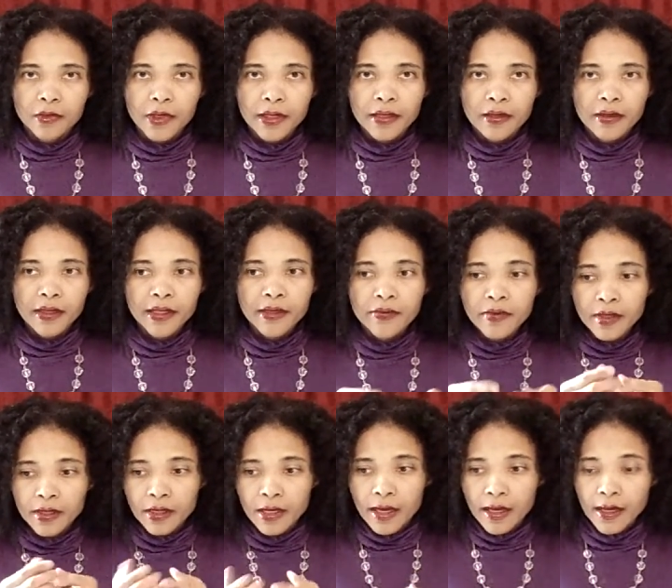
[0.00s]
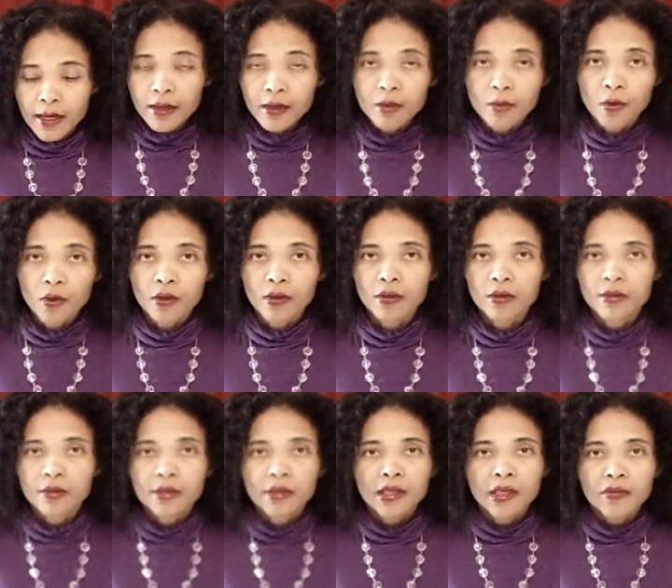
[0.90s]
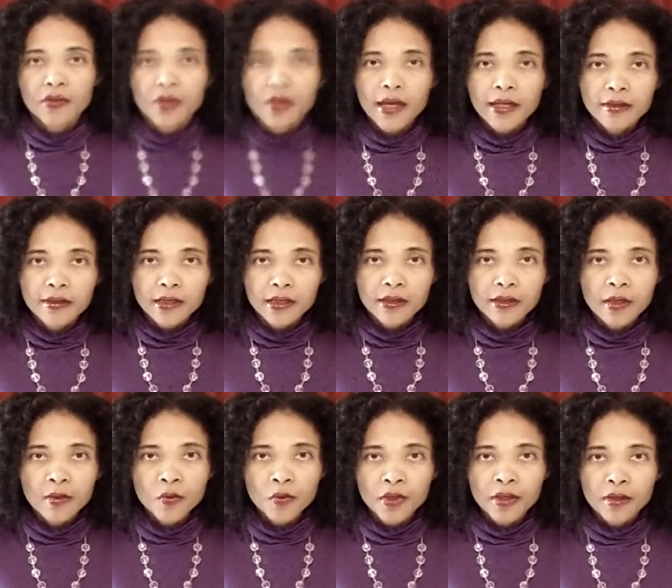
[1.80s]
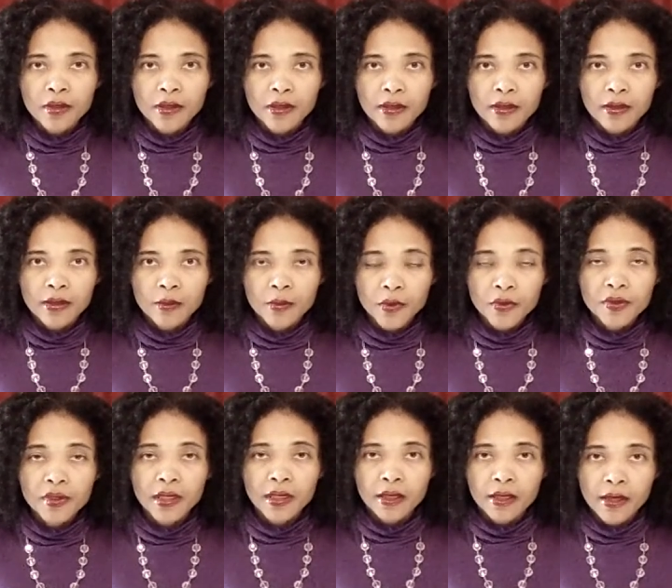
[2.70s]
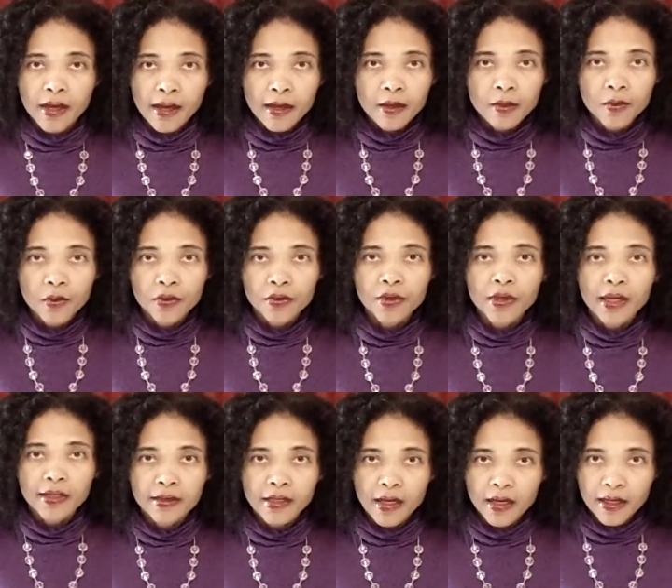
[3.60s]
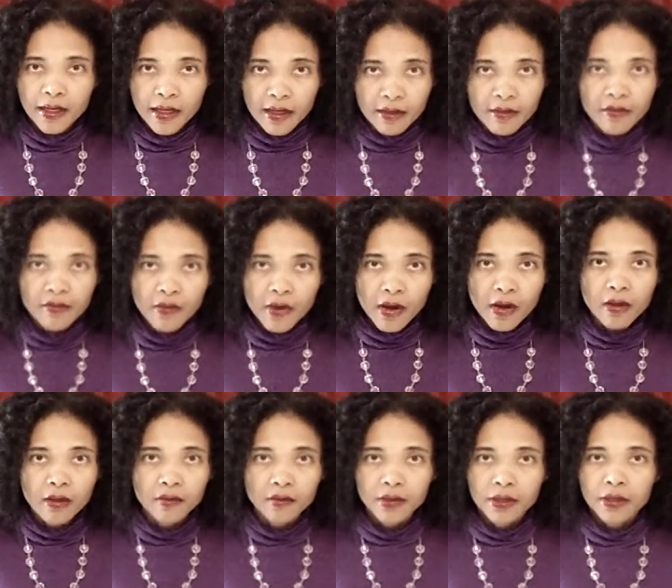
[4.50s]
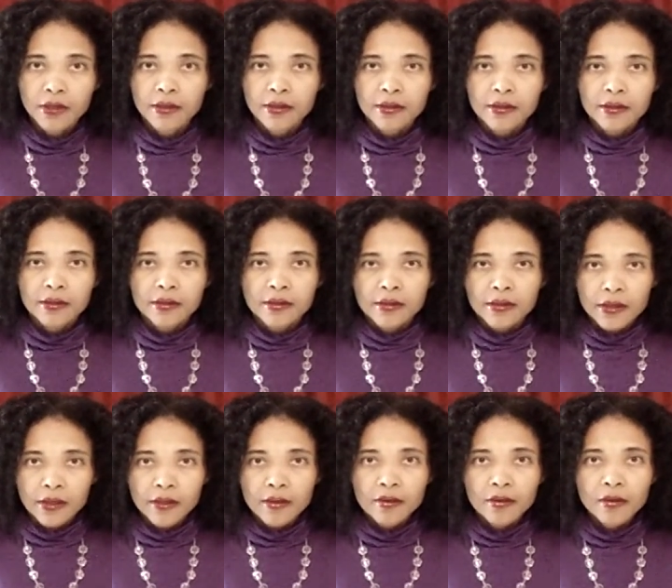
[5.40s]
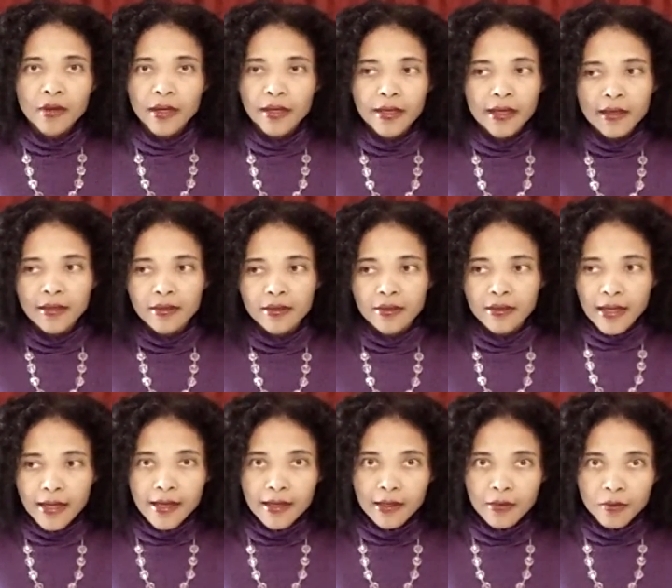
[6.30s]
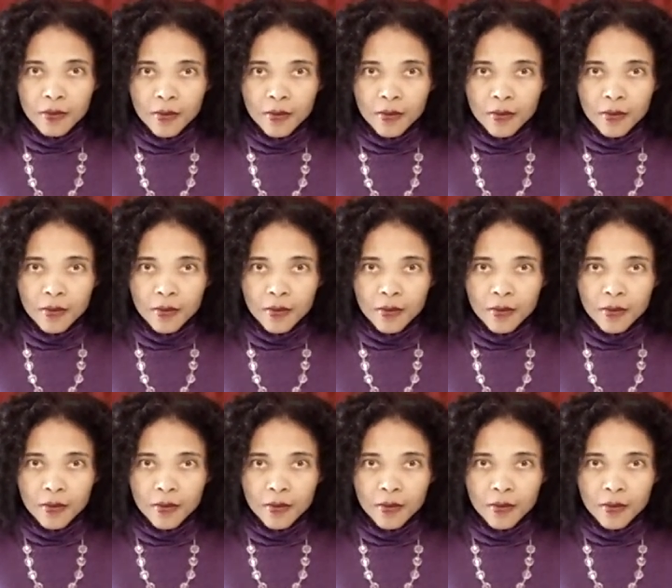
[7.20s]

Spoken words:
Right? Even an animal. If you guys see someone abusing an animal, you guys got to get involved. You know, I can't stand